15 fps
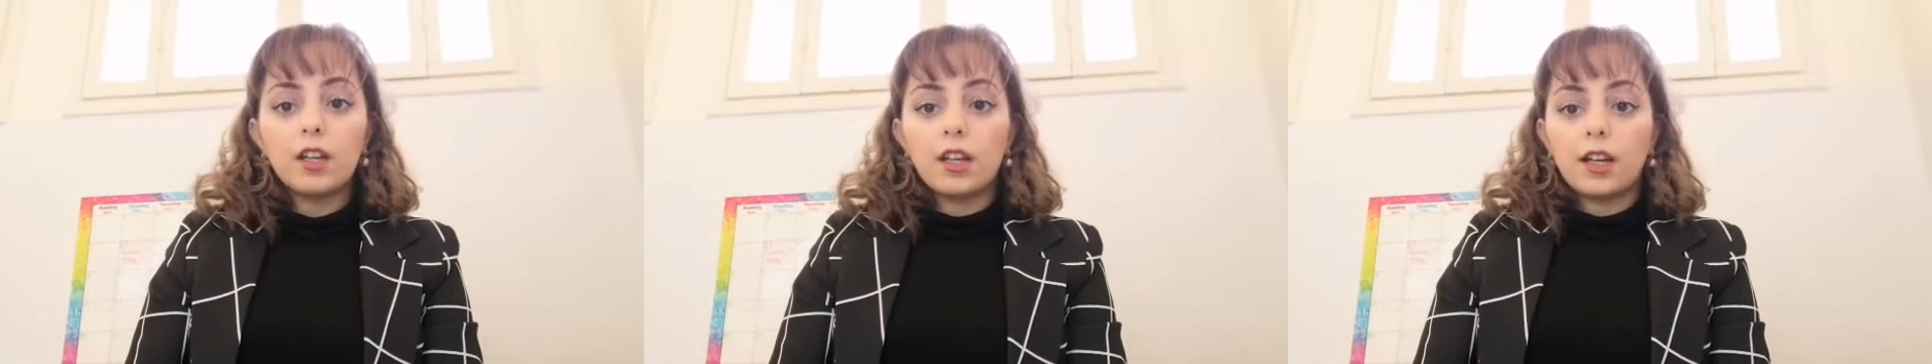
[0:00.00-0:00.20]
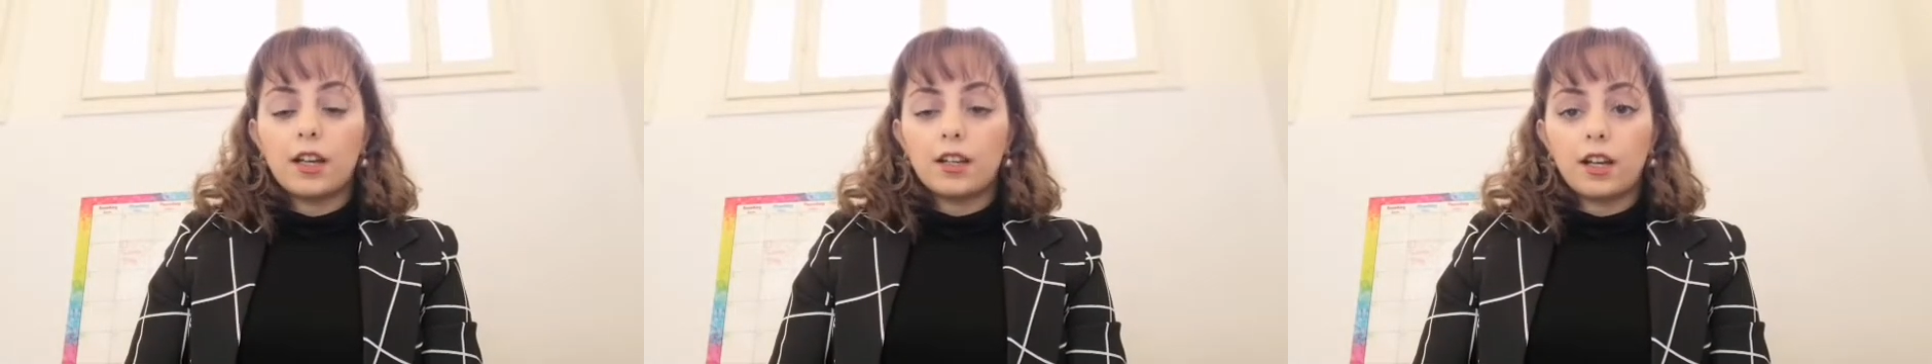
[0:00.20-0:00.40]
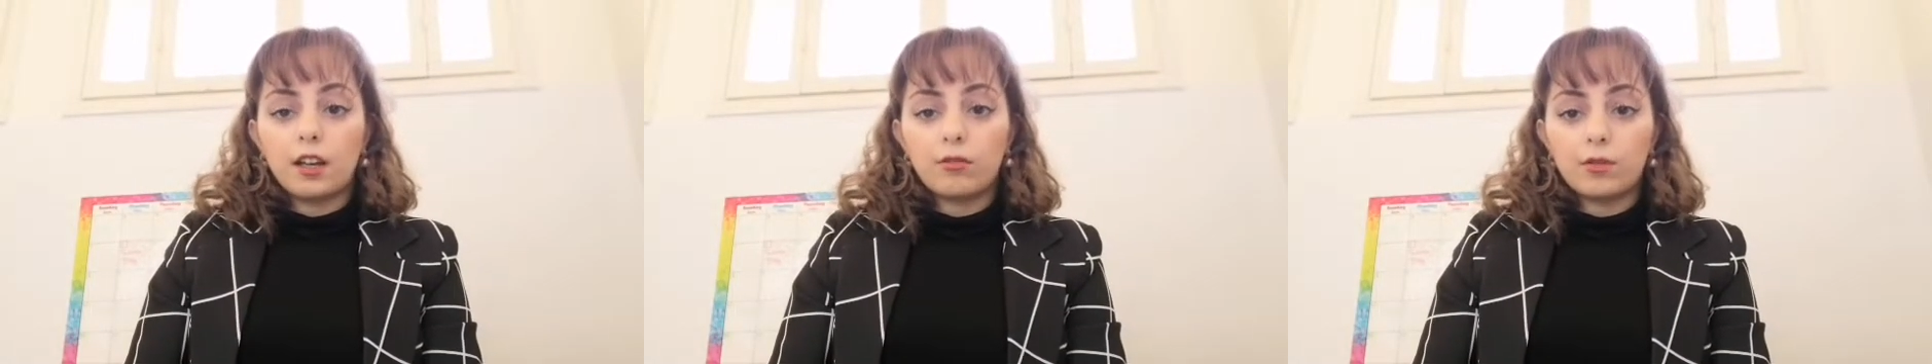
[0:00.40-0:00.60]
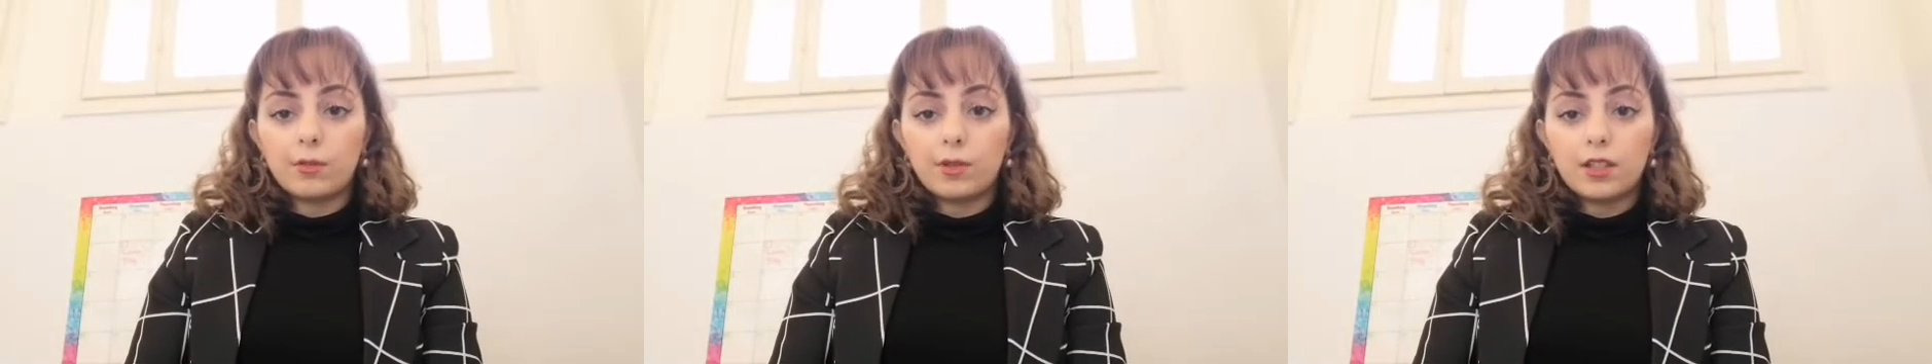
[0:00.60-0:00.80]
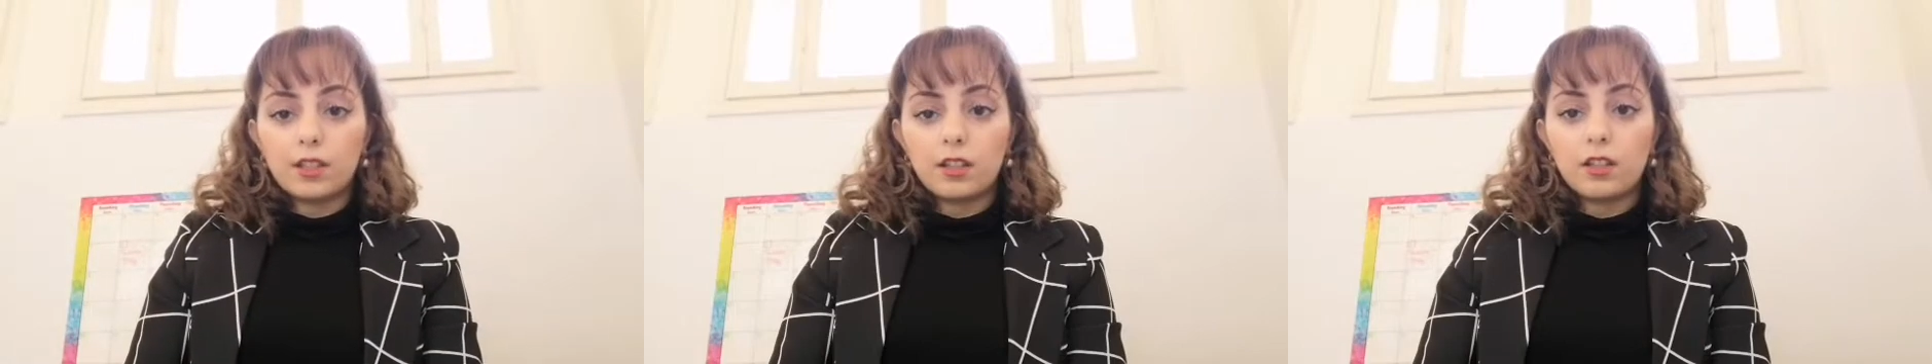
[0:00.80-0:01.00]
and I will
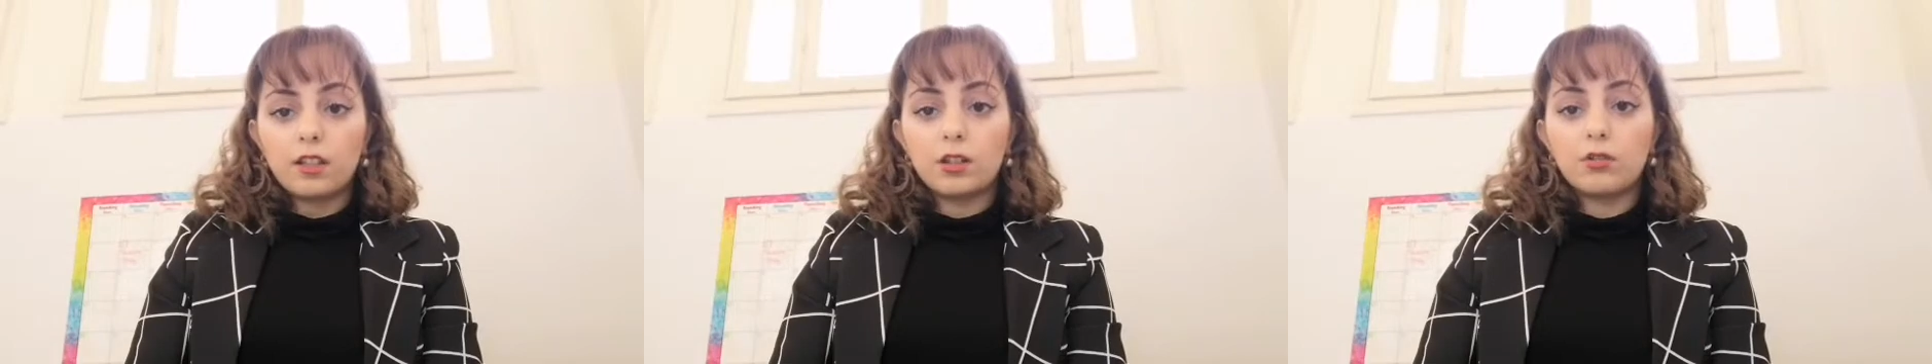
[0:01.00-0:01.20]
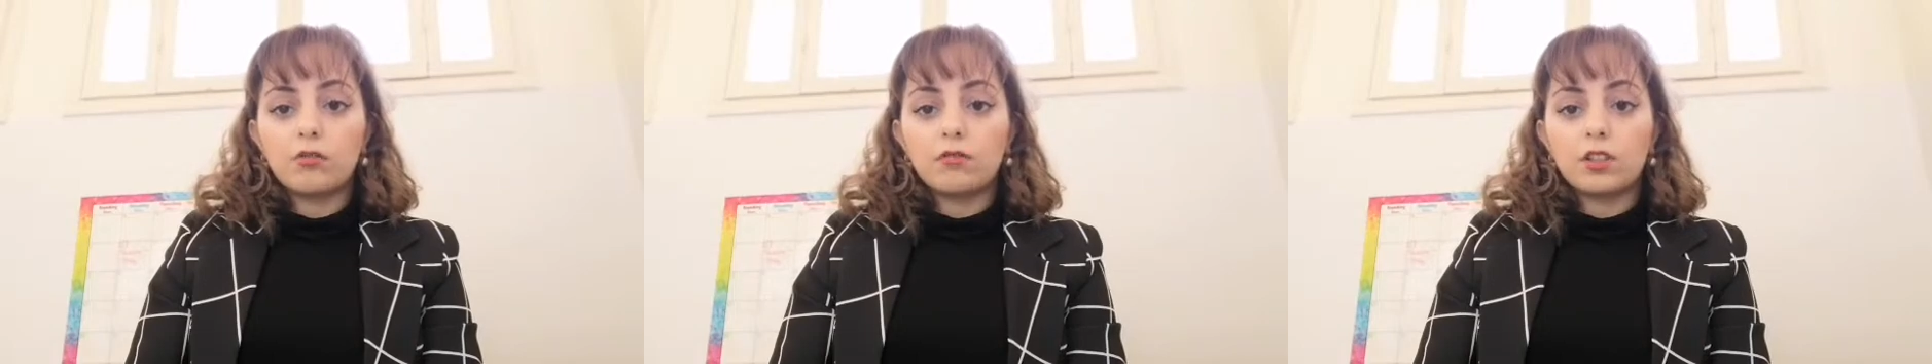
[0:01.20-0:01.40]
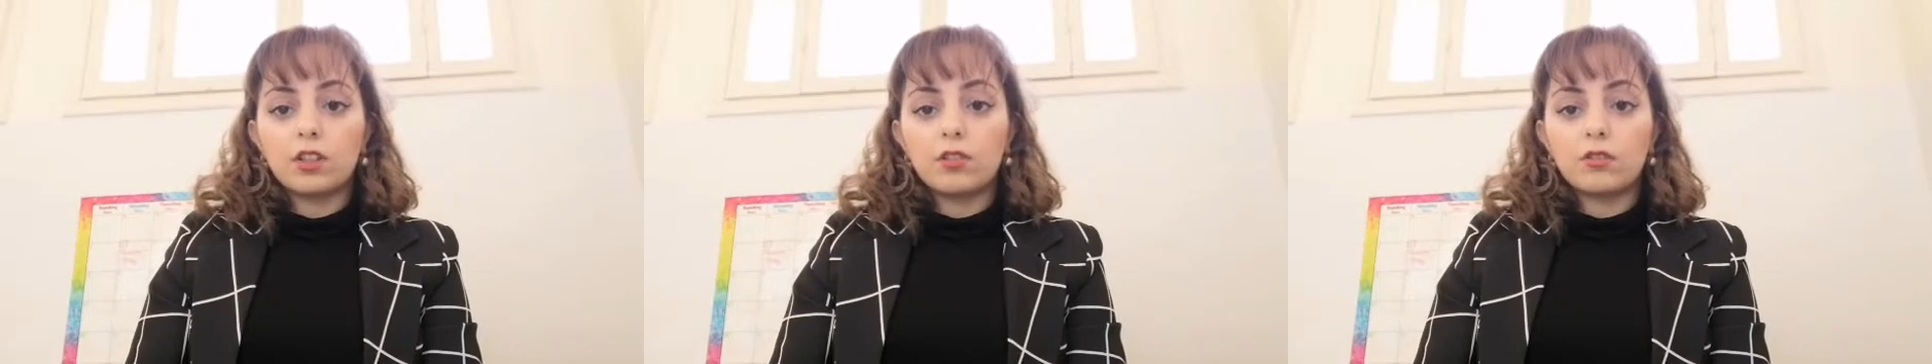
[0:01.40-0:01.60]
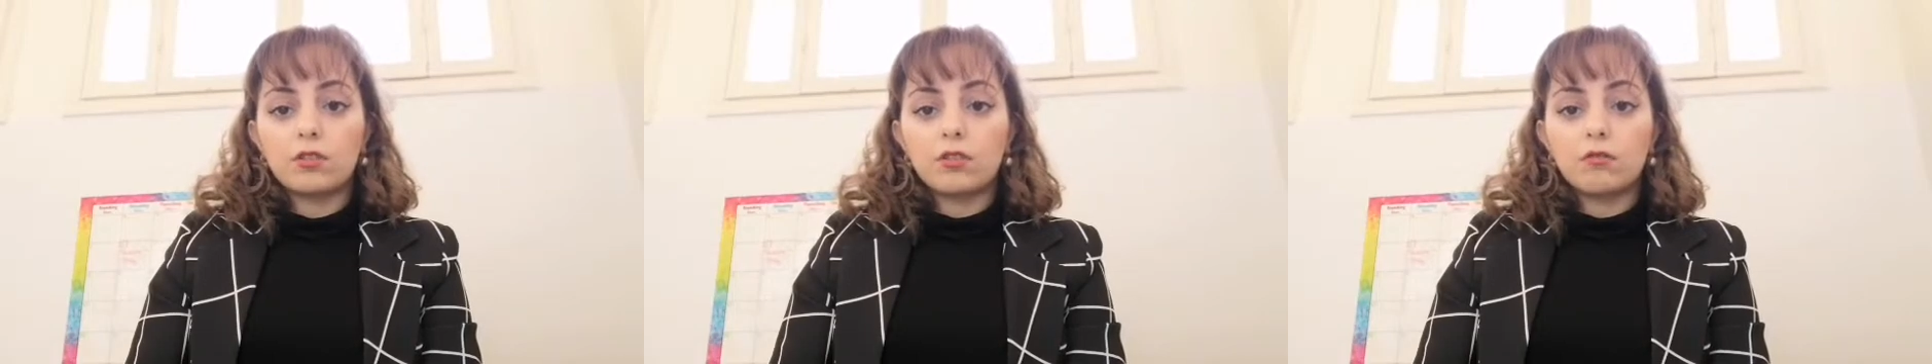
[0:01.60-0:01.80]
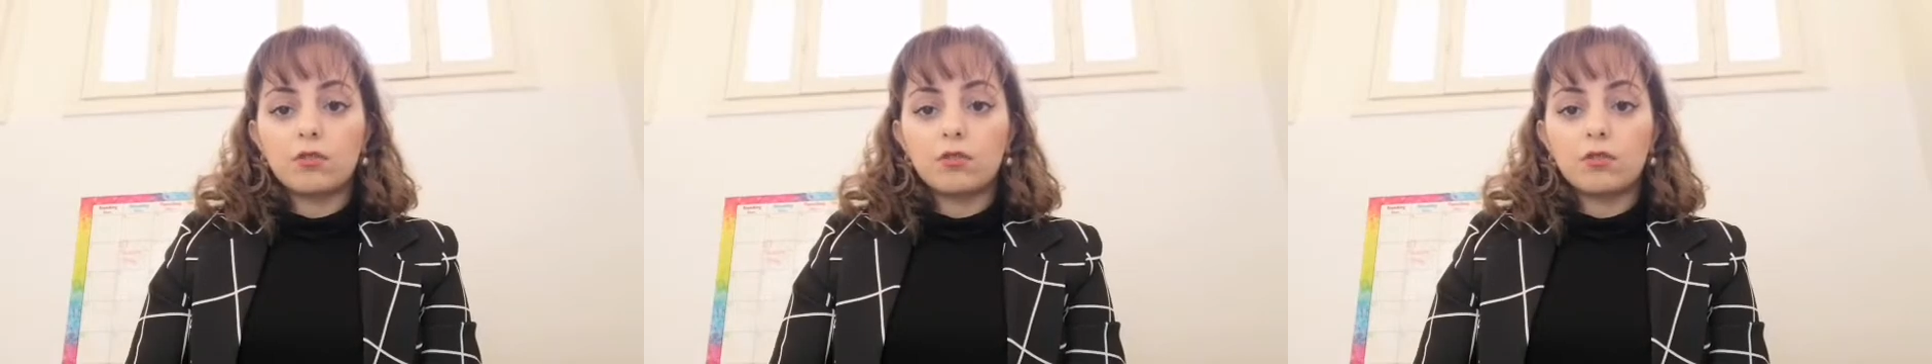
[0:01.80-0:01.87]
be sending you videos